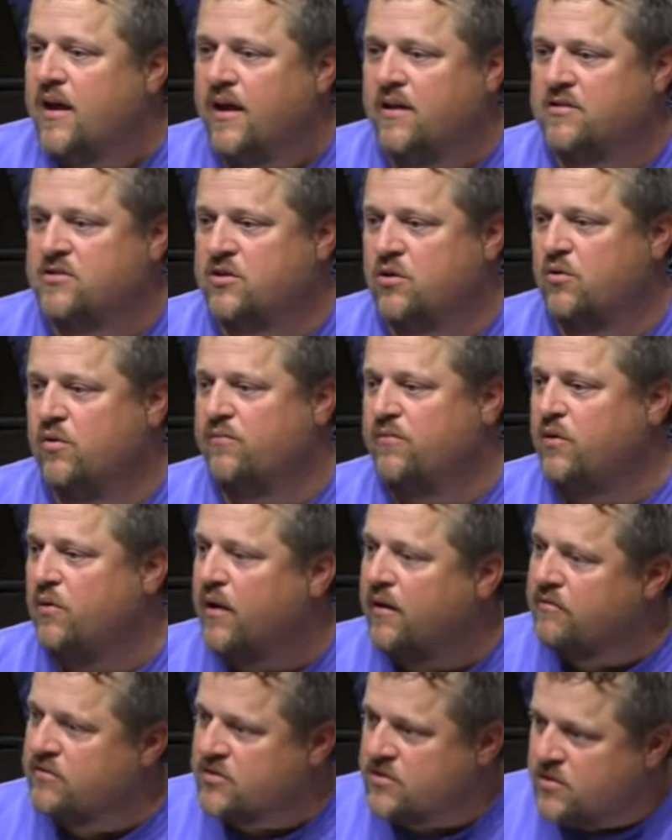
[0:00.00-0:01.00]
And so if you
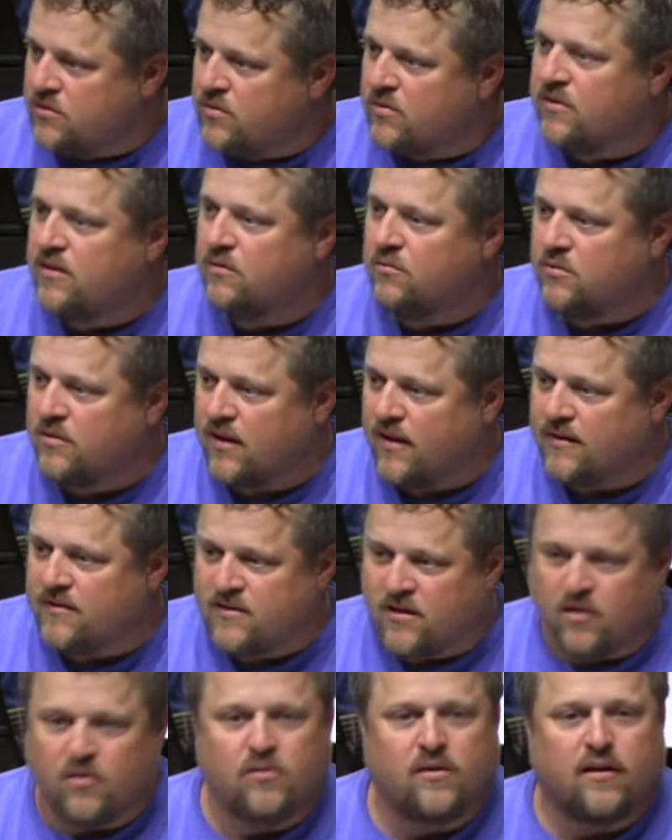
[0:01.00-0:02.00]
have a student that would like to
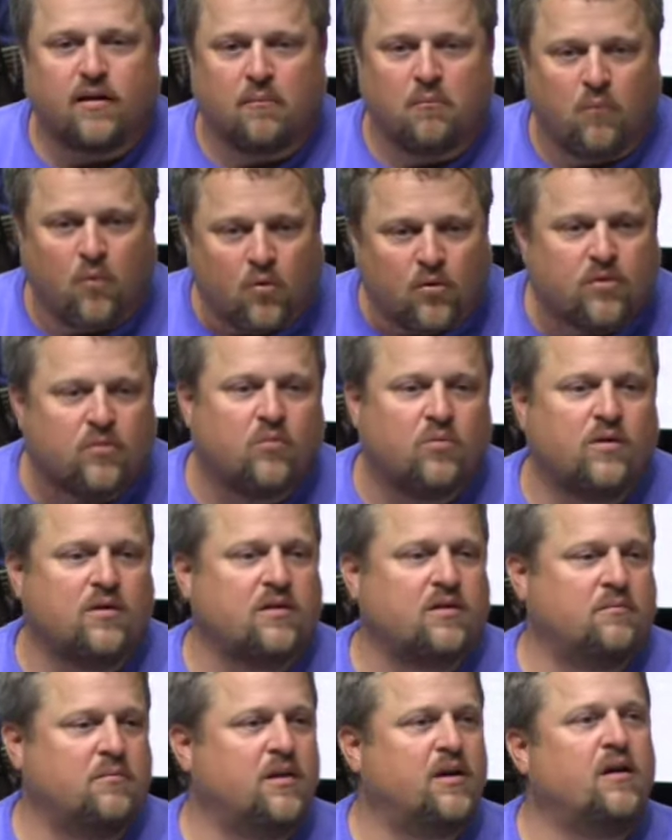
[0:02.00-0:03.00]
go, they are more than
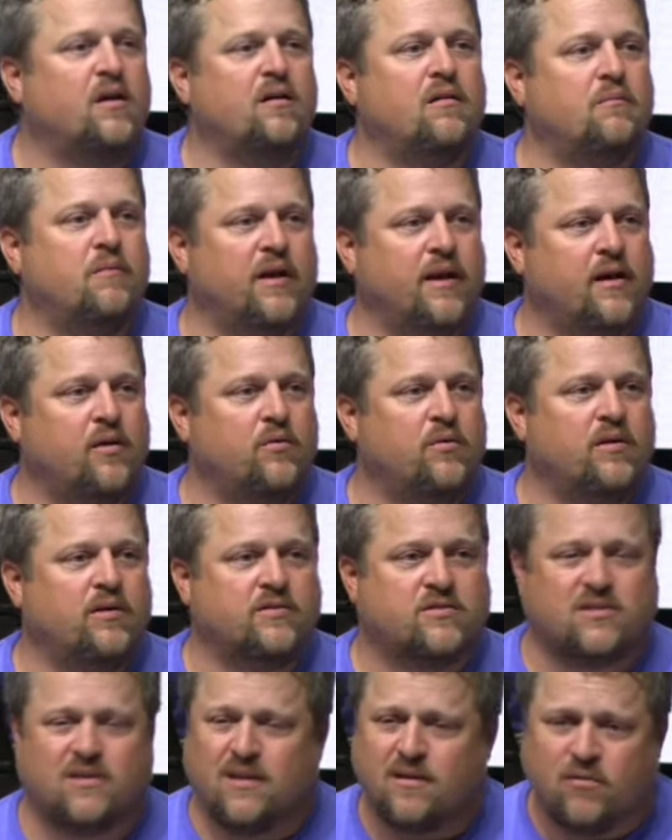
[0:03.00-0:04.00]
welcome to come and go with
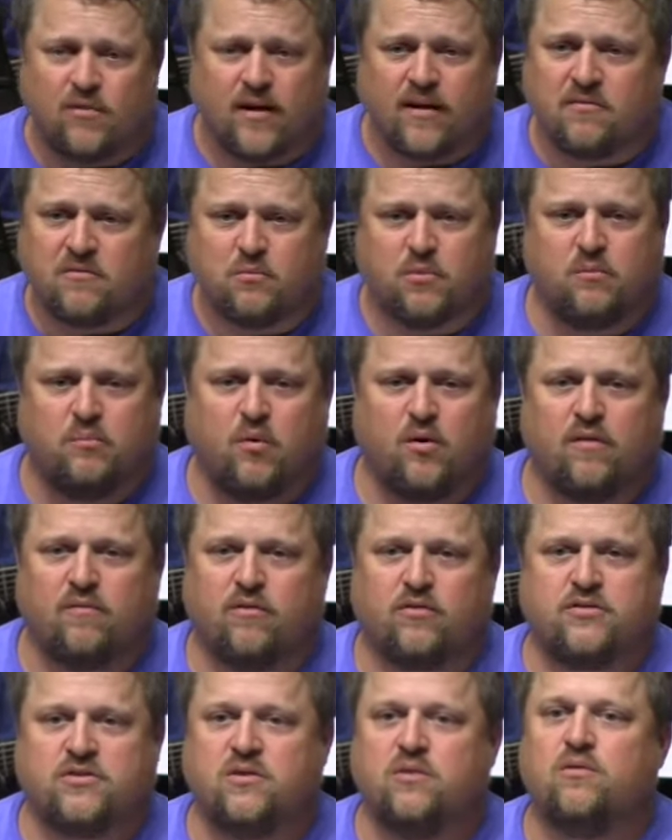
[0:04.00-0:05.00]
us. And they don't have to be part of
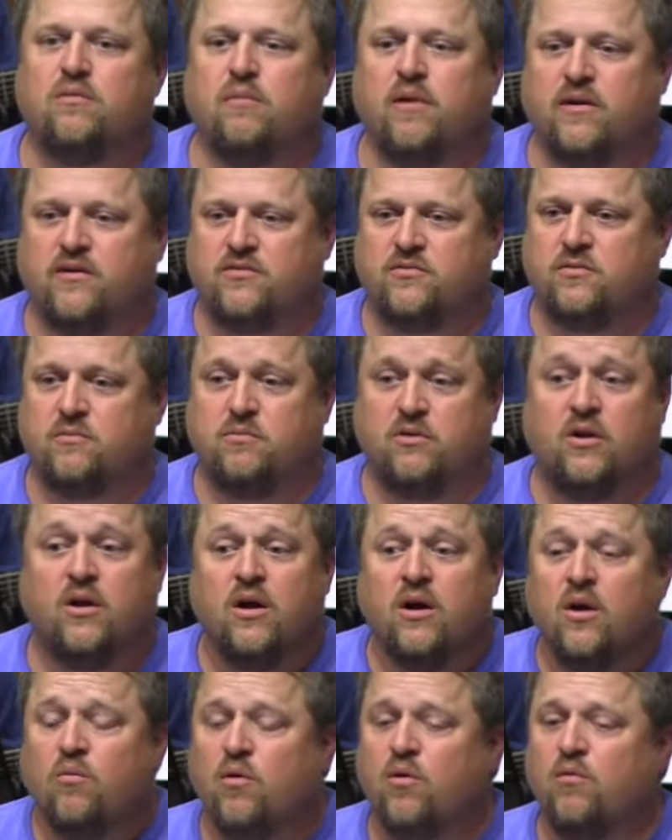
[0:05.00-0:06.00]
our student ministry, but
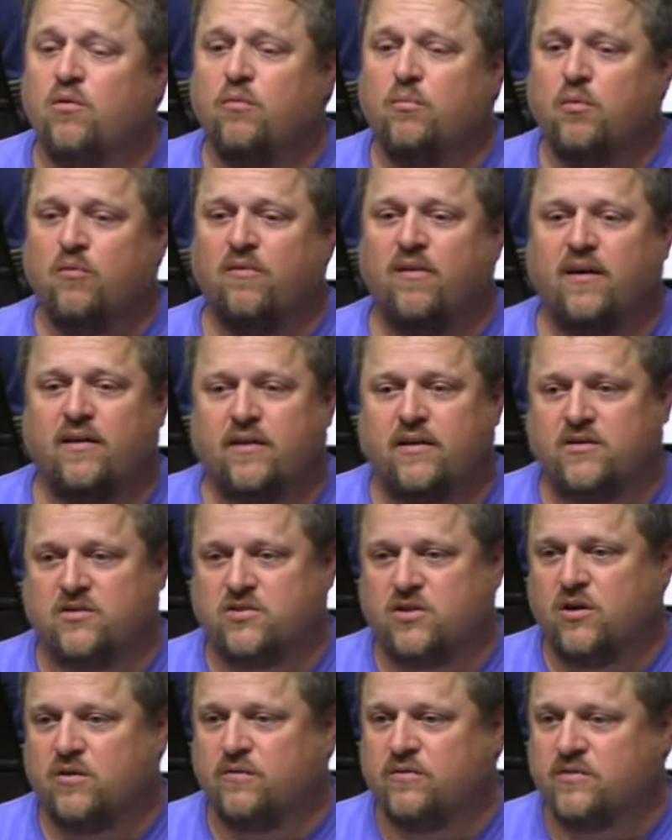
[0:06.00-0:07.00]
we want to provide that
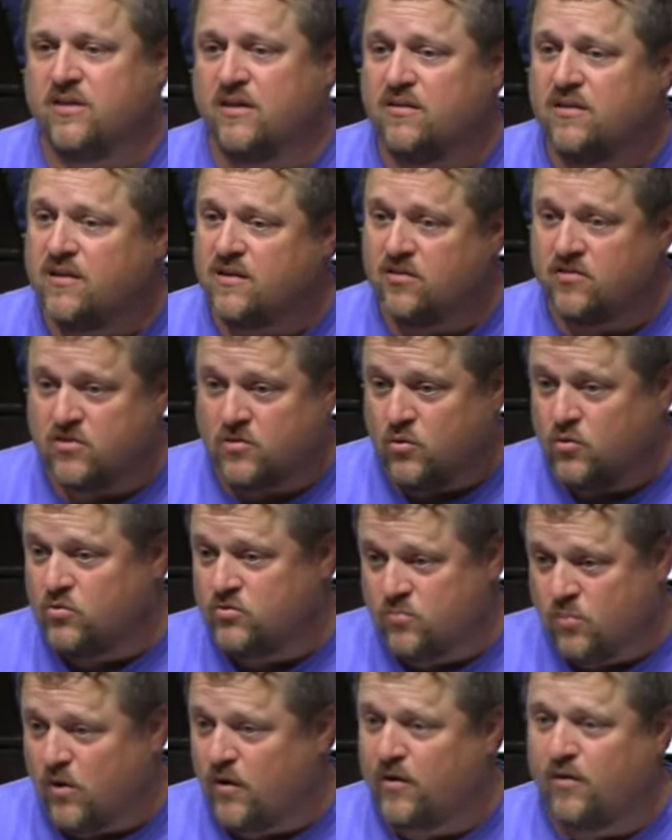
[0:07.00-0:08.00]
service. I think the school's
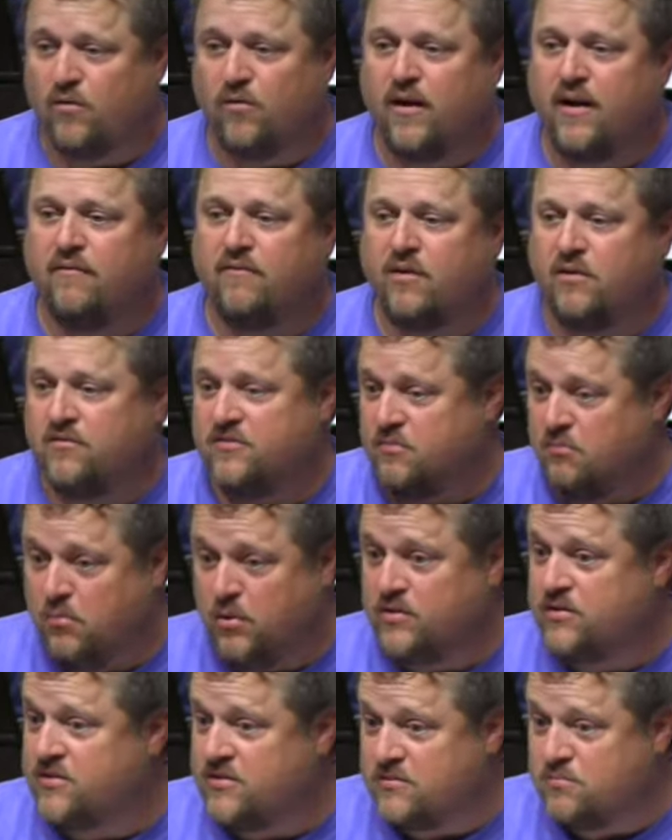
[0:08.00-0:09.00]
working on having some
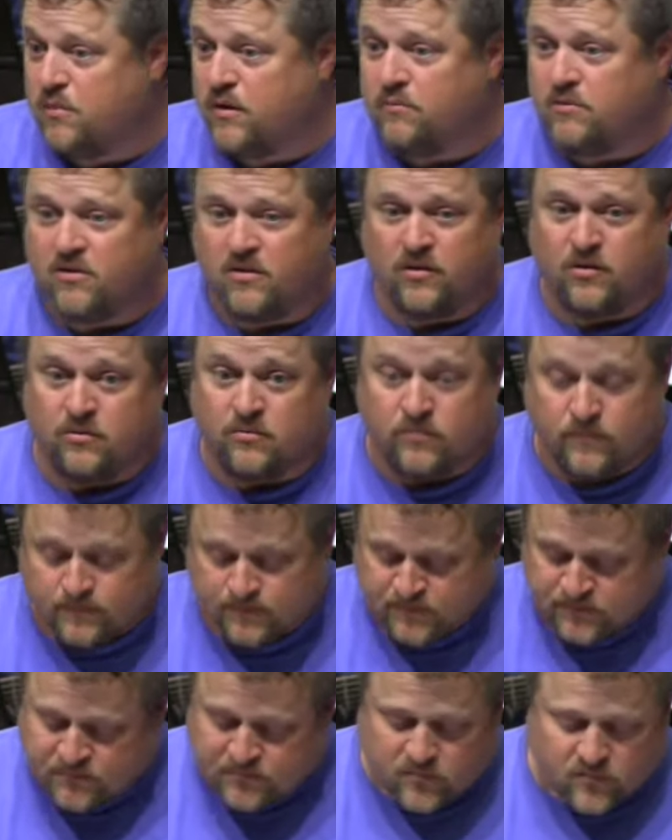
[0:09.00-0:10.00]
buses maybe too.
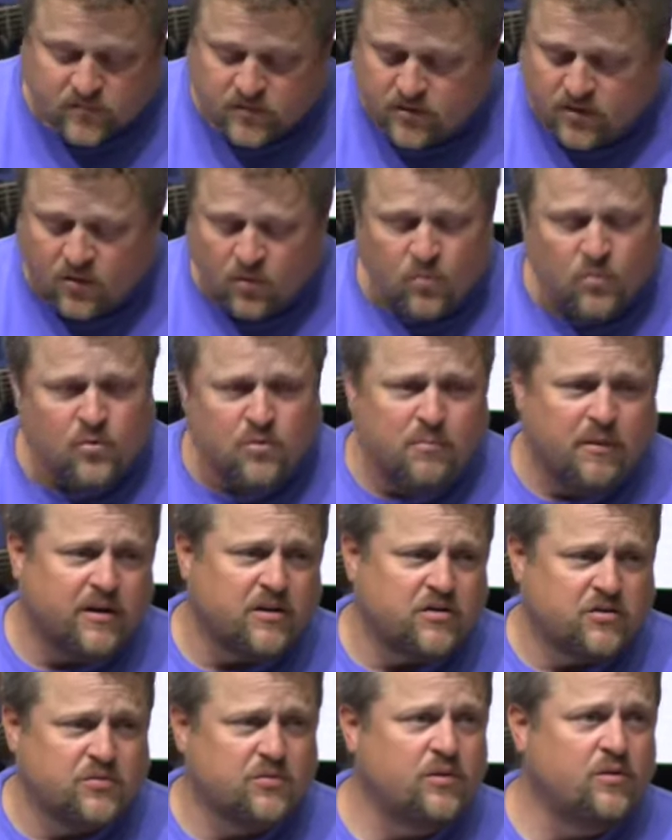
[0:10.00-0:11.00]
I want to make
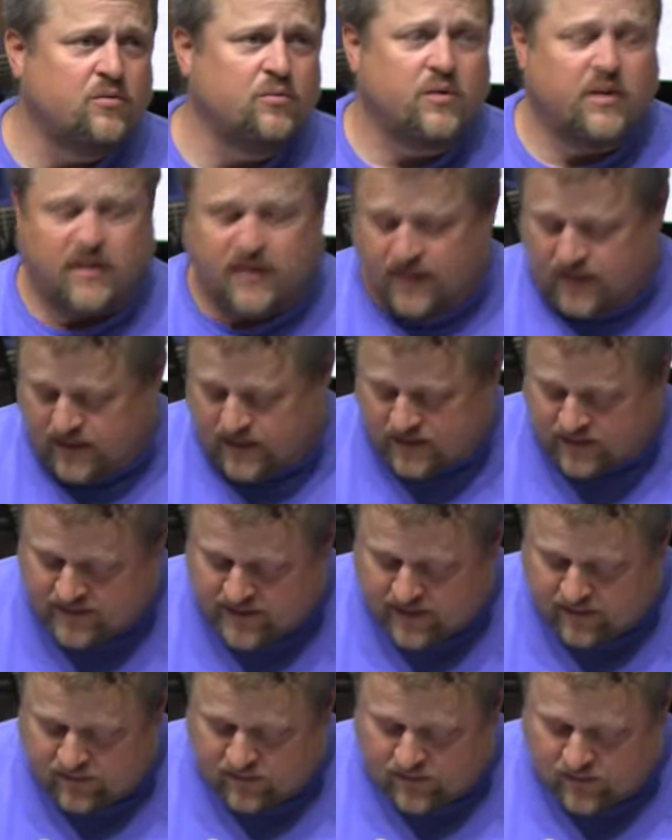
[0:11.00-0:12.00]
sure that we can get kids
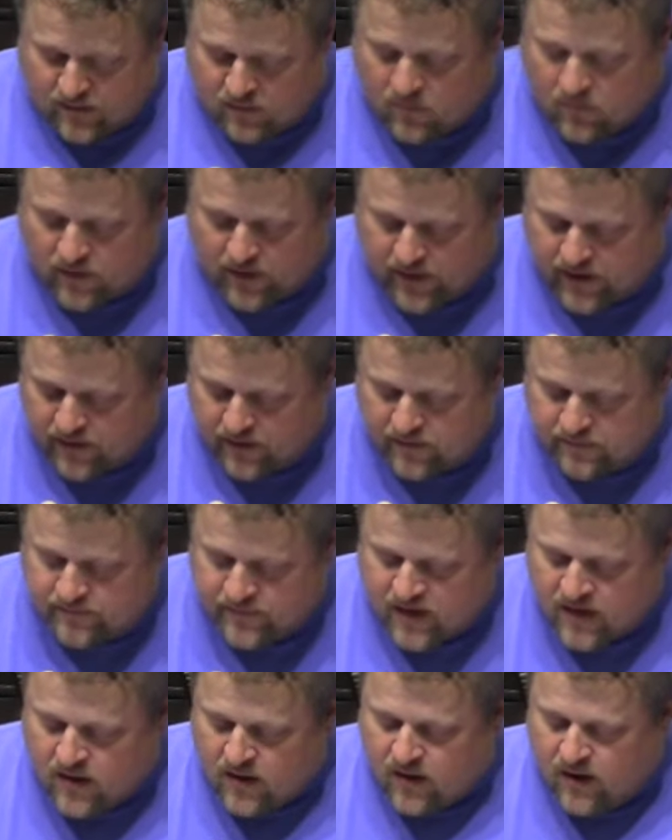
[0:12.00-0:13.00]
down there that want to go.
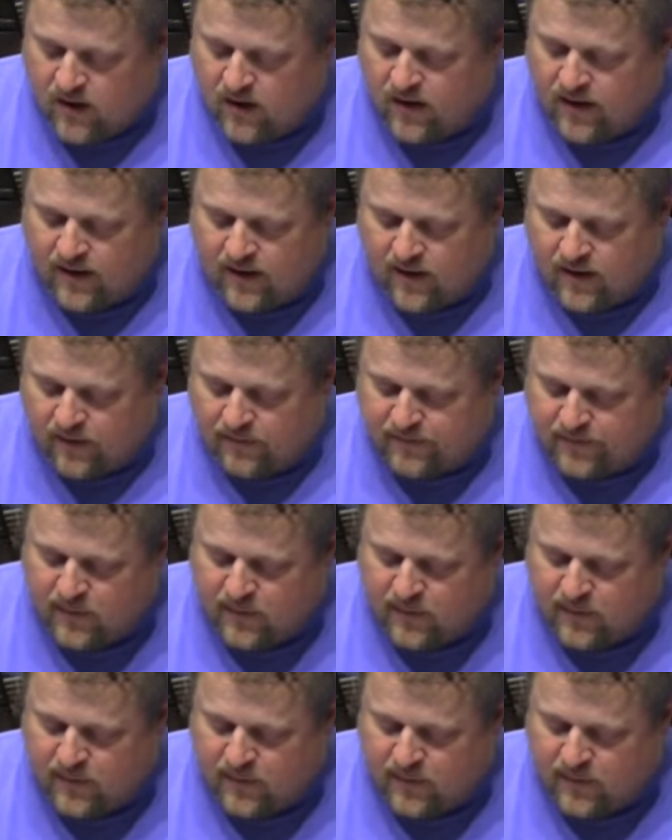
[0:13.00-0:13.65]
A